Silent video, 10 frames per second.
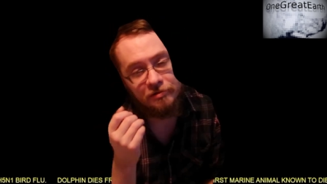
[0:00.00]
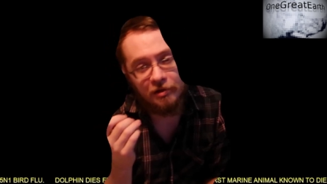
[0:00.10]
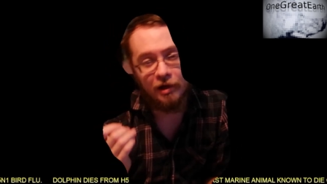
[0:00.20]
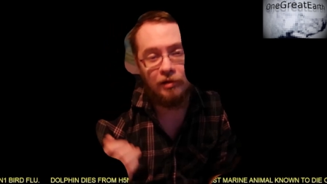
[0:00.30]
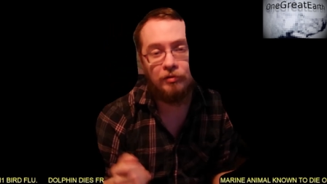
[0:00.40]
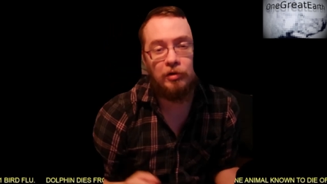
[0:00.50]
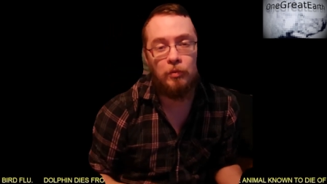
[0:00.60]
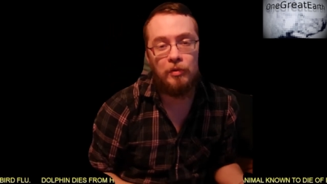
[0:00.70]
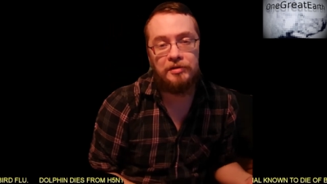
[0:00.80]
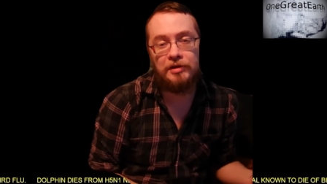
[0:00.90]
I don't know
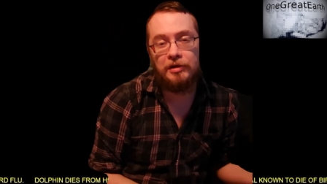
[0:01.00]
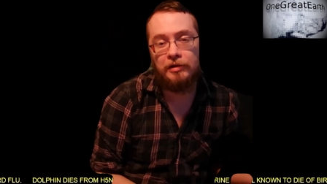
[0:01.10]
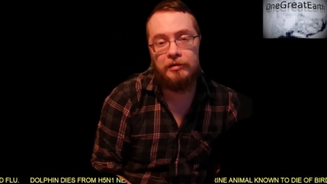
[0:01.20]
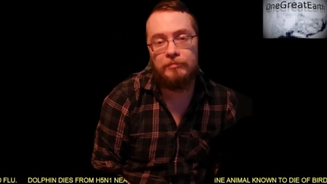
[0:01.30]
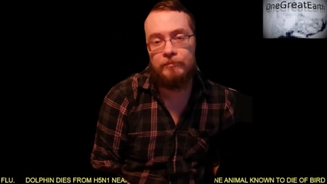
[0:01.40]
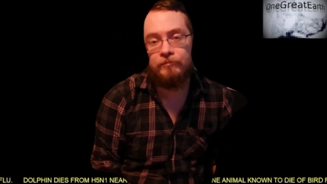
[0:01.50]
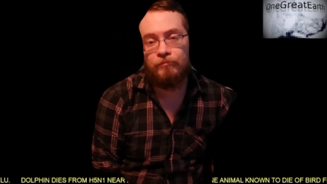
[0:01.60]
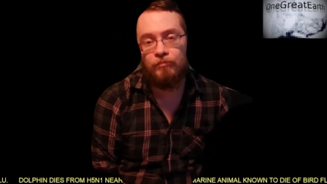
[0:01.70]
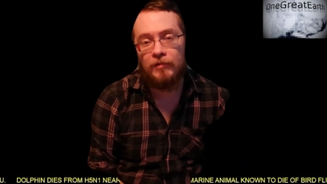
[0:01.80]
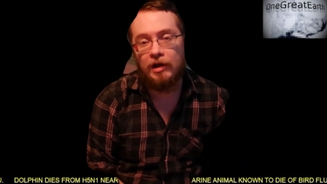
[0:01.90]
what to cut
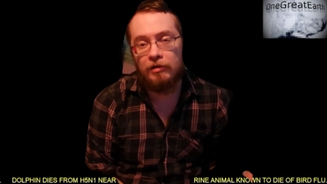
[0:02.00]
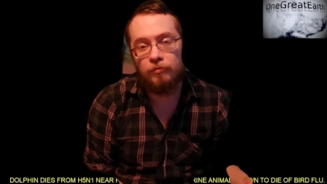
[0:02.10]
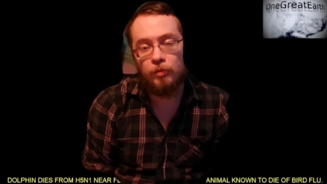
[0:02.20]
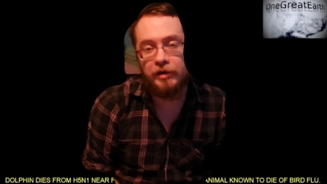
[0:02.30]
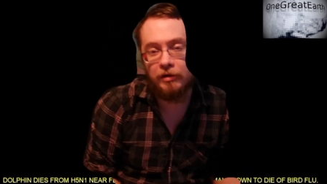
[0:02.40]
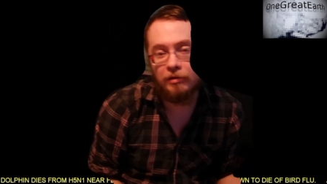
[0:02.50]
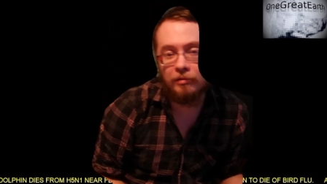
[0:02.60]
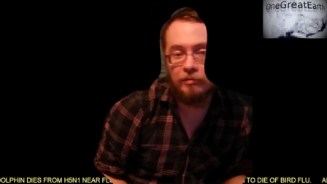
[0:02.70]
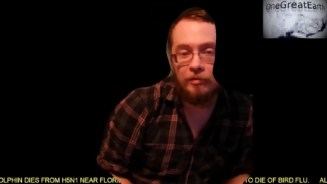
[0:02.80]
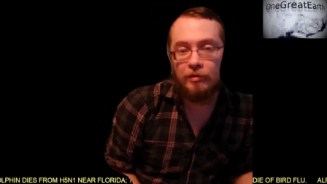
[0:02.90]
out of where
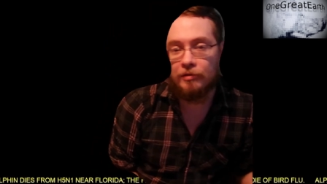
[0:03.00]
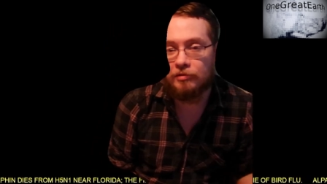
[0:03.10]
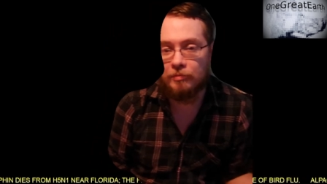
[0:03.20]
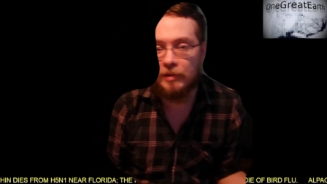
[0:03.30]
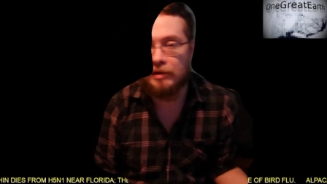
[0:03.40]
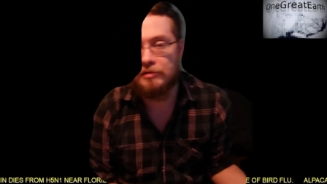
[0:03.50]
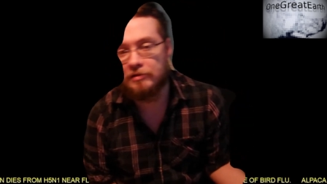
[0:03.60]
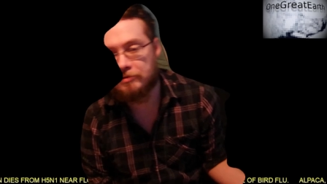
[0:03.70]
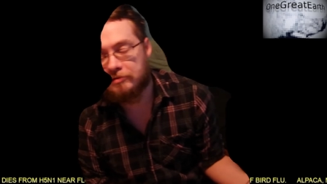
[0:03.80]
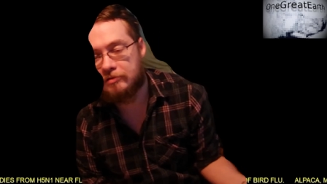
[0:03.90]
to make
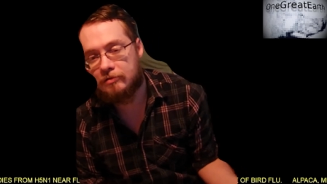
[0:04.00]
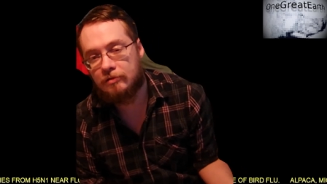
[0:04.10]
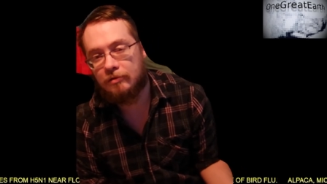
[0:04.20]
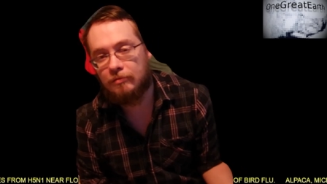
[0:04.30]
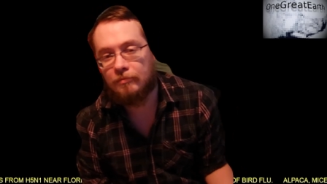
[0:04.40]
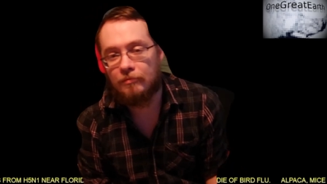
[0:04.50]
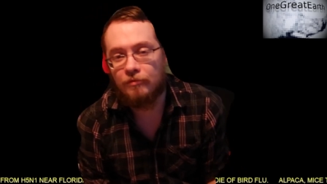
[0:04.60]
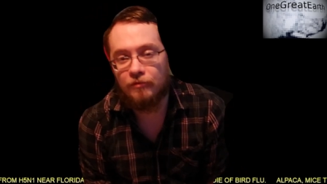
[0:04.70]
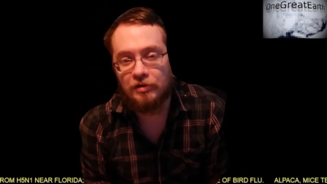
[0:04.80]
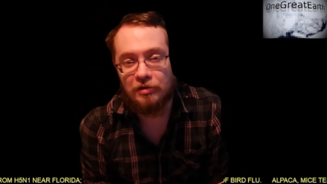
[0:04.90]
this
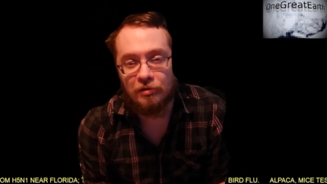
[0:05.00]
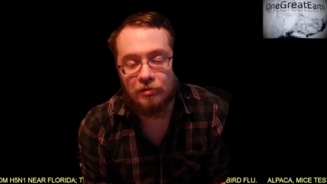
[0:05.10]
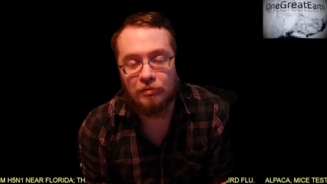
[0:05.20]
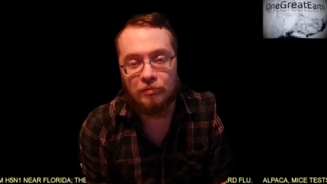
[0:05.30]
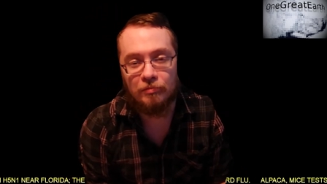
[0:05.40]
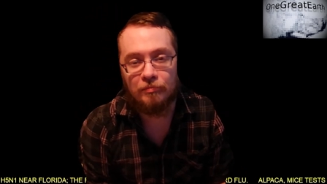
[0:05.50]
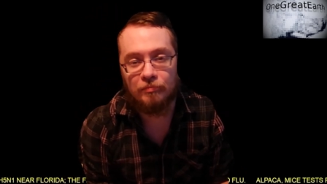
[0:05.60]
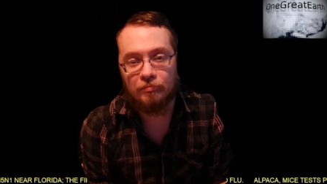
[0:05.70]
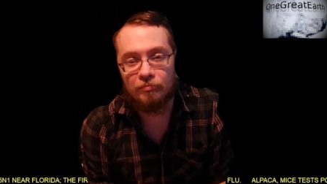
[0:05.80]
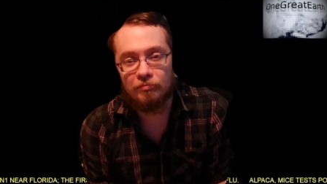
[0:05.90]
video
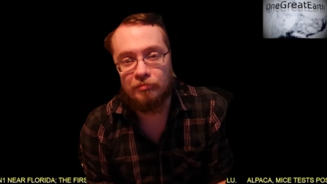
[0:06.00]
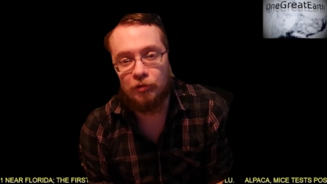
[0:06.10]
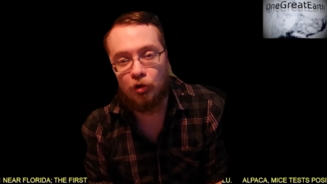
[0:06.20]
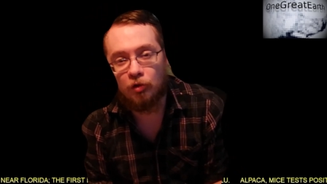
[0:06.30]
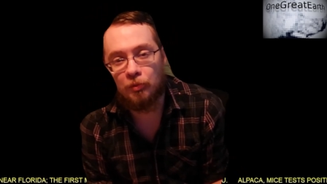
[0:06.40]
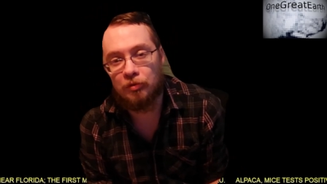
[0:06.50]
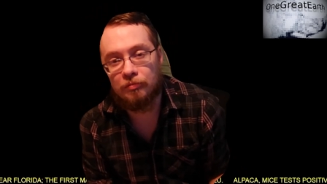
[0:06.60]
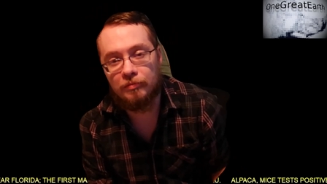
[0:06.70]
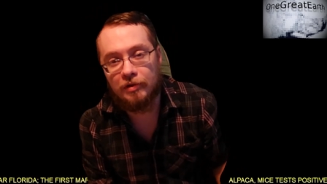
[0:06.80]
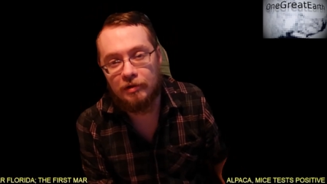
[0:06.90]
normal,
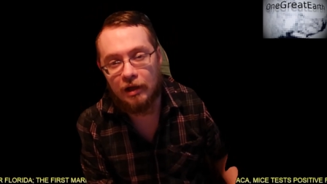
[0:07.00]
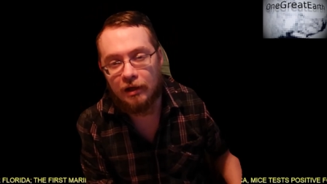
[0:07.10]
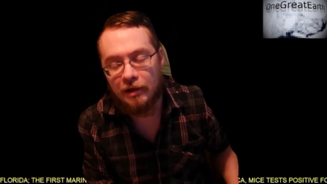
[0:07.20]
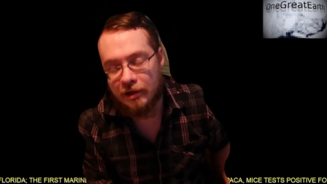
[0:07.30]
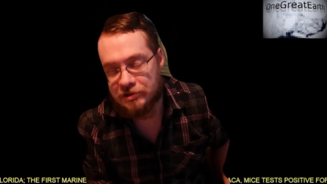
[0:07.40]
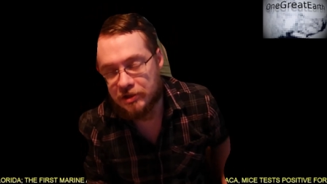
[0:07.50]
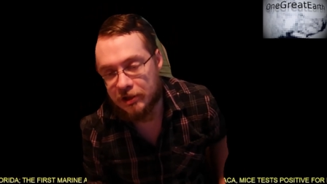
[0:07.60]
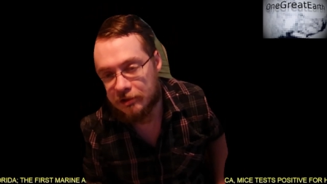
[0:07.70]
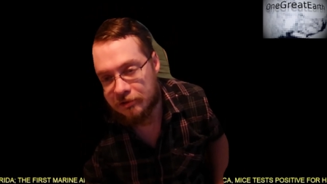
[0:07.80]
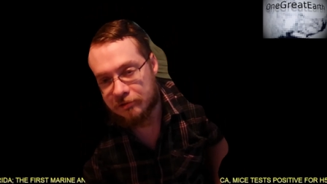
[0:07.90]
not age
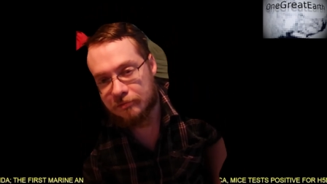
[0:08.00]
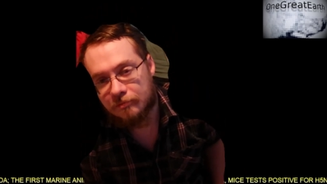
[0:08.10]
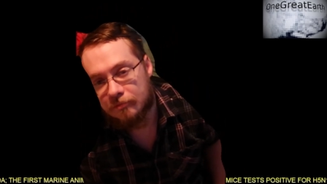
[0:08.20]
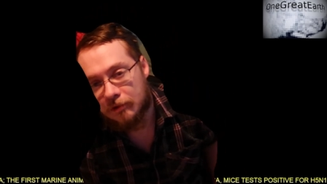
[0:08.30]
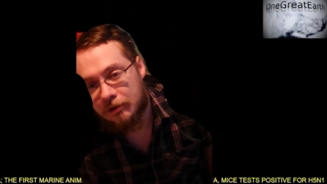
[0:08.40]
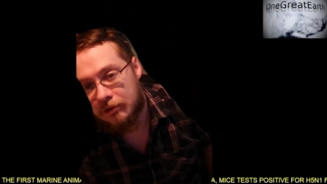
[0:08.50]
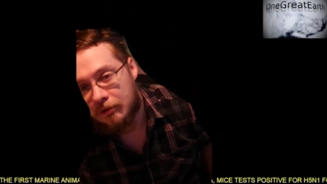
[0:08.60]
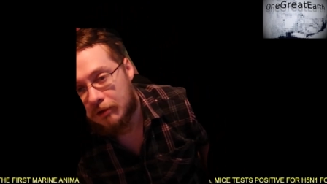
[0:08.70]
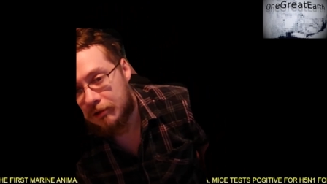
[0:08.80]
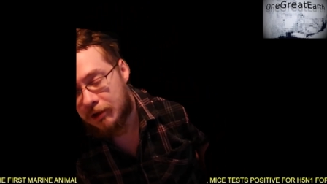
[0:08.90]
gated
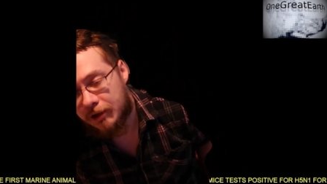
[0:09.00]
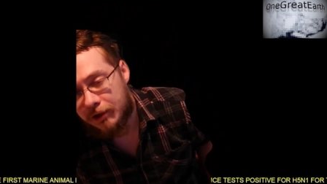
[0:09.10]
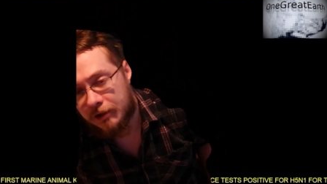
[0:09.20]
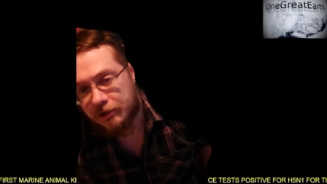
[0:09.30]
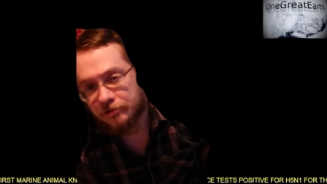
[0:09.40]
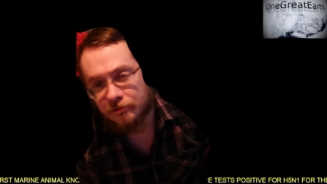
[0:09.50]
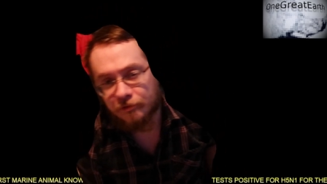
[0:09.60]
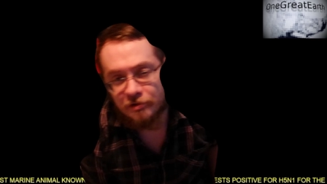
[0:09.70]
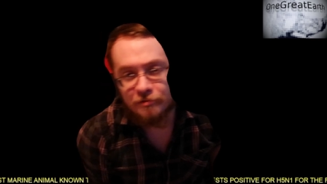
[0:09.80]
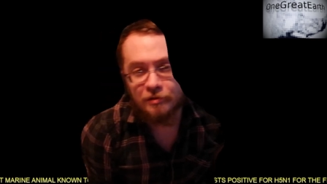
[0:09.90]
not age
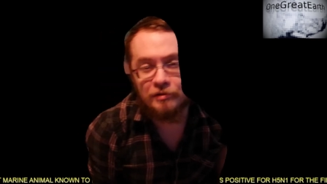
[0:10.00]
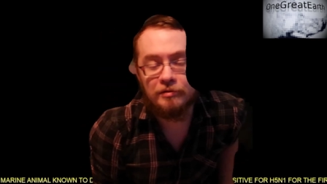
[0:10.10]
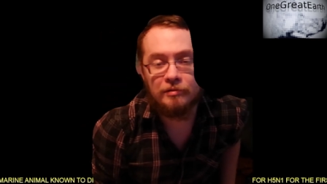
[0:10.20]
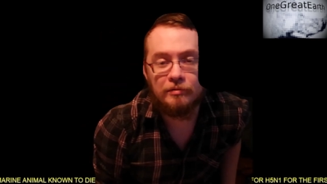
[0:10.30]
restricted.